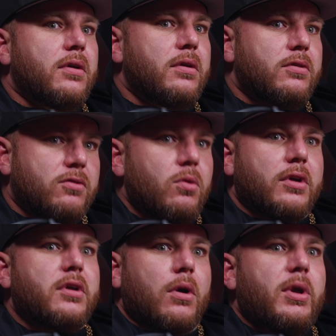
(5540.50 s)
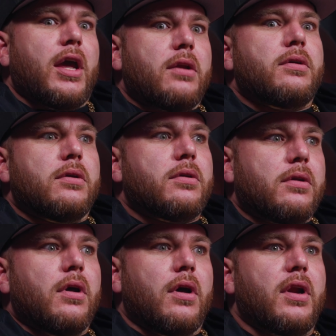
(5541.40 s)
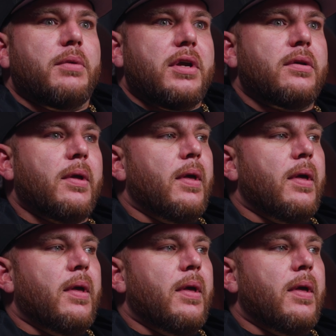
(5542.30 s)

snorting cocaine. You know what I mean?